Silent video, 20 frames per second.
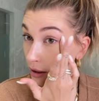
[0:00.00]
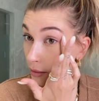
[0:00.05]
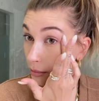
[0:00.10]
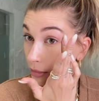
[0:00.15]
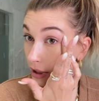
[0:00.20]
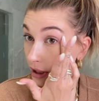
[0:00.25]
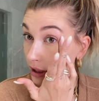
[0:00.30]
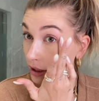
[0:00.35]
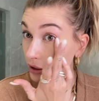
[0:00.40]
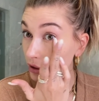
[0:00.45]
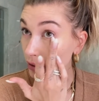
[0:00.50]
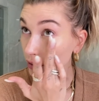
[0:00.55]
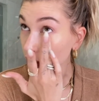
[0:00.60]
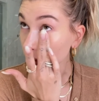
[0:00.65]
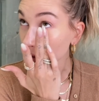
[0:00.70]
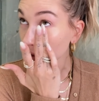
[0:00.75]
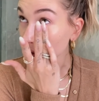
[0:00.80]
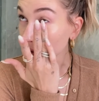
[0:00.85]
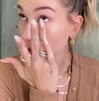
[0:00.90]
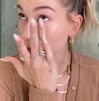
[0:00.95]
but you
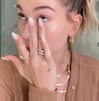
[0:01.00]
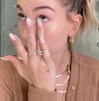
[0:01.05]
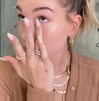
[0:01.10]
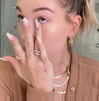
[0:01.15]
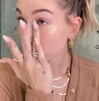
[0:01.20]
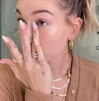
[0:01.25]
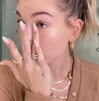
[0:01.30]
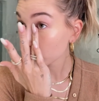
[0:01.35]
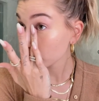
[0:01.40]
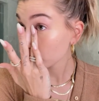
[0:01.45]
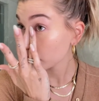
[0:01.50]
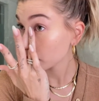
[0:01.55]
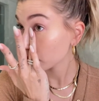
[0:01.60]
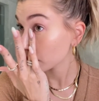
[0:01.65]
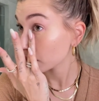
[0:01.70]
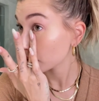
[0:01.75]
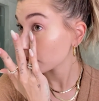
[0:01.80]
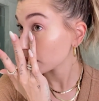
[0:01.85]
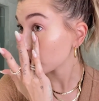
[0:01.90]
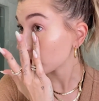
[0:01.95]
could use
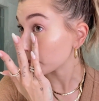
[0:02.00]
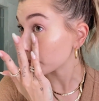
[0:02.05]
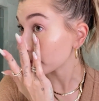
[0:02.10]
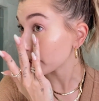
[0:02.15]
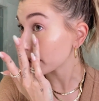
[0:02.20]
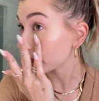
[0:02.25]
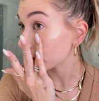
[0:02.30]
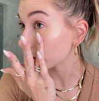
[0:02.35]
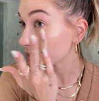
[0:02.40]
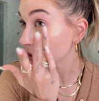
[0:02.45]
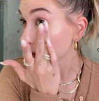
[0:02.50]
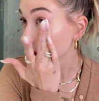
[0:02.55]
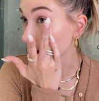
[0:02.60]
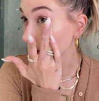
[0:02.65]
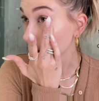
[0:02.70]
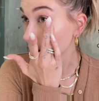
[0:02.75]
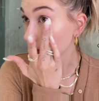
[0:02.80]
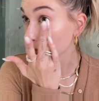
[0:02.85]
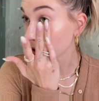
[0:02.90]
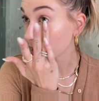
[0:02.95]
a blender
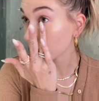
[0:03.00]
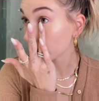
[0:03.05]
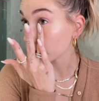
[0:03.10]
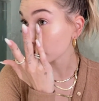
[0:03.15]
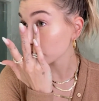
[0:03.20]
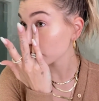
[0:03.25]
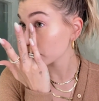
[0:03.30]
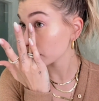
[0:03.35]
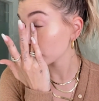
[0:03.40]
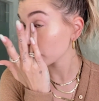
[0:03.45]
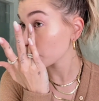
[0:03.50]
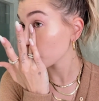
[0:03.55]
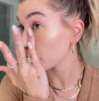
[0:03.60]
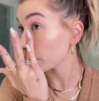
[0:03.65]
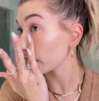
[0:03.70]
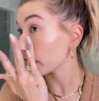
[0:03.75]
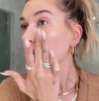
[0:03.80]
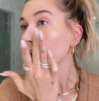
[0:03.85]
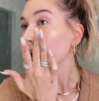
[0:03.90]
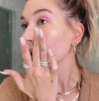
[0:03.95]
or a brush.
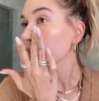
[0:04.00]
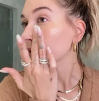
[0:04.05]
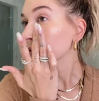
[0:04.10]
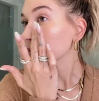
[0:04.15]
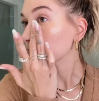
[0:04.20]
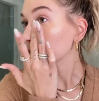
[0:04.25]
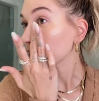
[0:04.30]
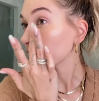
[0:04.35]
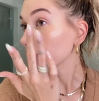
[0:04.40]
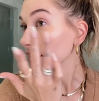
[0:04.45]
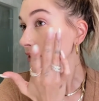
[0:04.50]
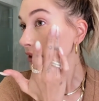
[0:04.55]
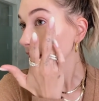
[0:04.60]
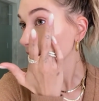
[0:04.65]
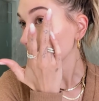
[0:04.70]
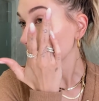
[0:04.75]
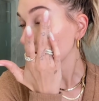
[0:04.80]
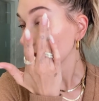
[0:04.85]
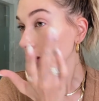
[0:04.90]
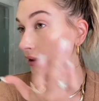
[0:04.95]
I also tend to
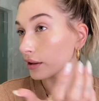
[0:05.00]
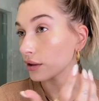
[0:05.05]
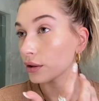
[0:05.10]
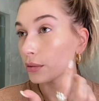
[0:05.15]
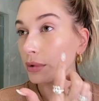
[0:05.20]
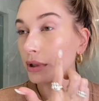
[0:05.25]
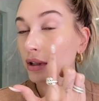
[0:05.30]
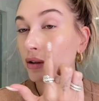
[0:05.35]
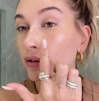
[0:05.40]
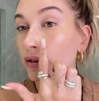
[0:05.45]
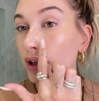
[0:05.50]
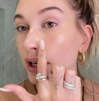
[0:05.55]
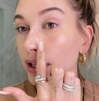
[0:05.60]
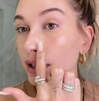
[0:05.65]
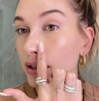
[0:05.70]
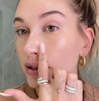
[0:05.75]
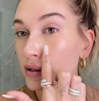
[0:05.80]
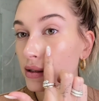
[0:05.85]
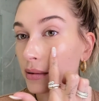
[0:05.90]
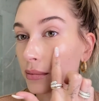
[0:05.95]
get a little bit of
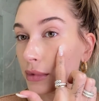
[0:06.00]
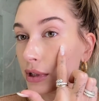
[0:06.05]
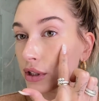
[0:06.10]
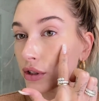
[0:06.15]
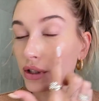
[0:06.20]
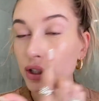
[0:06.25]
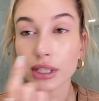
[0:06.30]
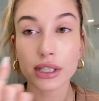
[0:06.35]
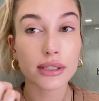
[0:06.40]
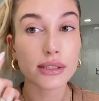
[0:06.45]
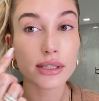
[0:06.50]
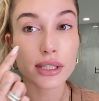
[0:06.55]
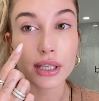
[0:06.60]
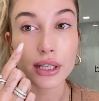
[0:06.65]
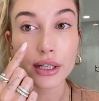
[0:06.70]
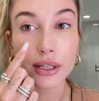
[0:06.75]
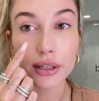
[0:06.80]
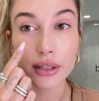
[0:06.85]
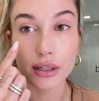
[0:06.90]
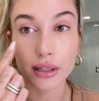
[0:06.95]
redness in my cheeks
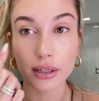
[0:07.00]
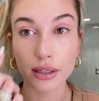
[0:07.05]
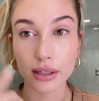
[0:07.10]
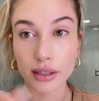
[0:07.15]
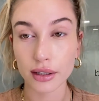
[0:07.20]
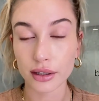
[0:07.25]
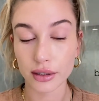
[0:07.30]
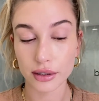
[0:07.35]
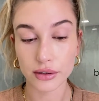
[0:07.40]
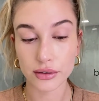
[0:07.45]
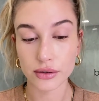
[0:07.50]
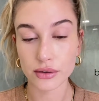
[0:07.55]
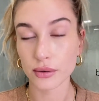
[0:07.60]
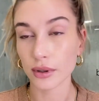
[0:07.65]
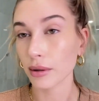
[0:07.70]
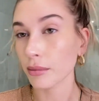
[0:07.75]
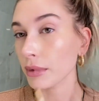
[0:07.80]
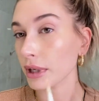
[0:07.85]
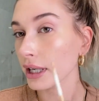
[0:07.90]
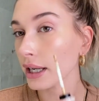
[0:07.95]
here and here, so
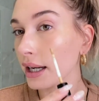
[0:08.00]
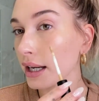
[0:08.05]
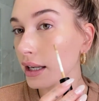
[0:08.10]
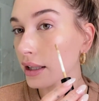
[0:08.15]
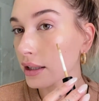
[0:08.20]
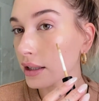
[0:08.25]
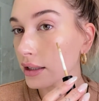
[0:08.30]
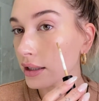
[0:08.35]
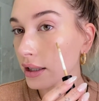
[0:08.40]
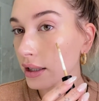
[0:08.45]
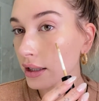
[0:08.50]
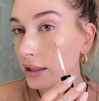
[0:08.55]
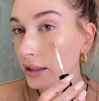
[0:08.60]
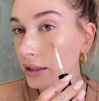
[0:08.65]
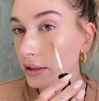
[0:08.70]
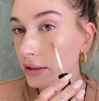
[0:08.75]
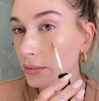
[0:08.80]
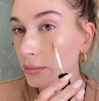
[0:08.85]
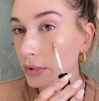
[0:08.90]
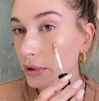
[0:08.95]
I might add the
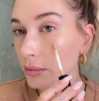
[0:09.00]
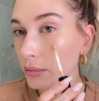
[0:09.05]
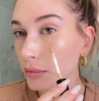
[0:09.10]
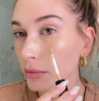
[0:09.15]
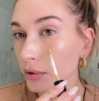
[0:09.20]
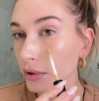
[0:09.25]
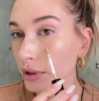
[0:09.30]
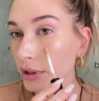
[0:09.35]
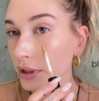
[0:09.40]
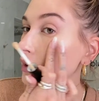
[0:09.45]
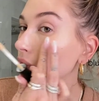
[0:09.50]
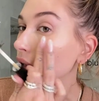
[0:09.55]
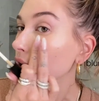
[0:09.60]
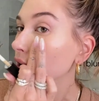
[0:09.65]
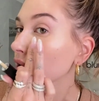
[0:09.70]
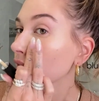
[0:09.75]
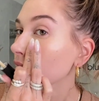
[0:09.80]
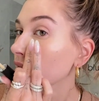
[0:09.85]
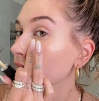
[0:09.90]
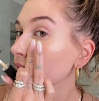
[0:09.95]
tiniest bit more.
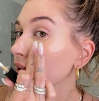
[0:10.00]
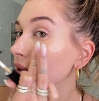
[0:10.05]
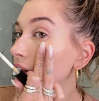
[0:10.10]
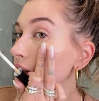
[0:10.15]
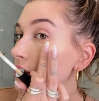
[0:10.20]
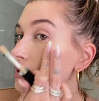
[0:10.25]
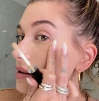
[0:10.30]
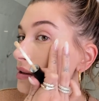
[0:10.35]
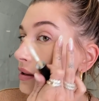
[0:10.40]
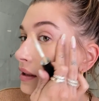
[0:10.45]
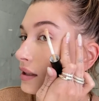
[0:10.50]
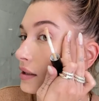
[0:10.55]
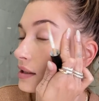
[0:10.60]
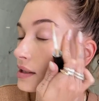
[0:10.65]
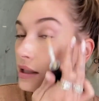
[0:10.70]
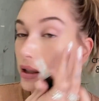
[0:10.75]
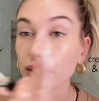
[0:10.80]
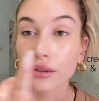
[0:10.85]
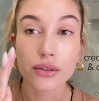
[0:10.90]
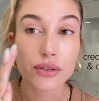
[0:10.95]
And this
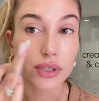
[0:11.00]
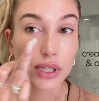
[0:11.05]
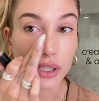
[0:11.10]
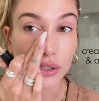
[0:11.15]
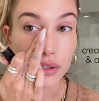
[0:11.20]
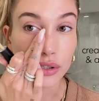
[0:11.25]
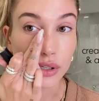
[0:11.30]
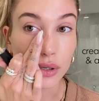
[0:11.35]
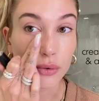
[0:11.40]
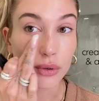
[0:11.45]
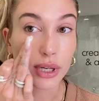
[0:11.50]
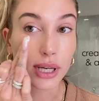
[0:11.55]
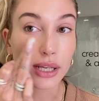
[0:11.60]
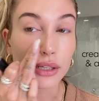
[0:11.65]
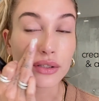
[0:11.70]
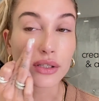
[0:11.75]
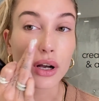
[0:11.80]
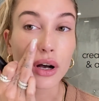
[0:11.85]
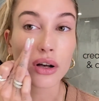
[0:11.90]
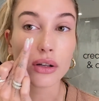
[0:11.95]
concealer stays so
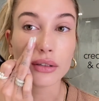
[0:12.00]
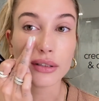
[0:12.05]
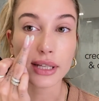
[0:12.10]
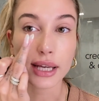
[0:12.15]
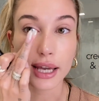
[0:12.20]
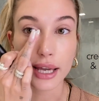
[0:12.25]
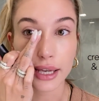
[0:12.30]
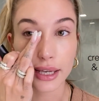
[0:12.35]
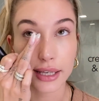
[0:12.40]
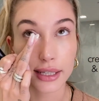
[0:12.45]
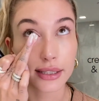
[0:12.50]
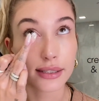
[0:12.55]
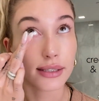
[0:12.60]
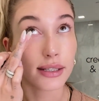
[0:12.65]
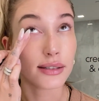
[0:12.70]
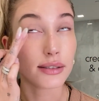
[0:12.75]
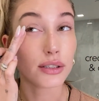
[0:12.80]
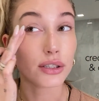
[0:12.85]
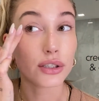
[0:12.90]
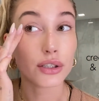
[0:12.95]
nice all day. It
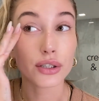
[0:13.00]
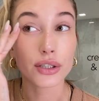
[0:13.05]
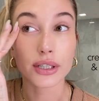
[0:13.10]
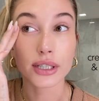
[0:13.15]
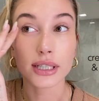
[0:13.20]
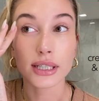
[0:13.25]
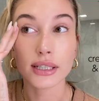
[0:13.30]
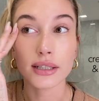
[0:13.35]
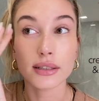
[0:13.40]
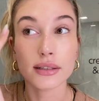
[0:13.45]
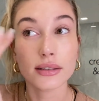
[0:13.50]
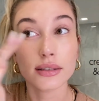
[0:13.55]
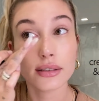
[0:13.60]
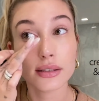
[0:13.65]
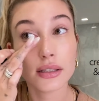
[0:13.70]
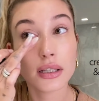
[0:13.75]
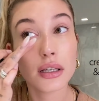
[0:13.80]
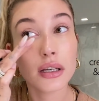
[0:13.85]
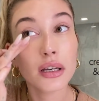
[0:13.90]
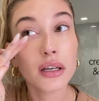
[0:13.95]
doesn't
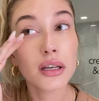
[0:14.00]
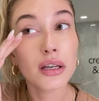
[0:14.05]
crease.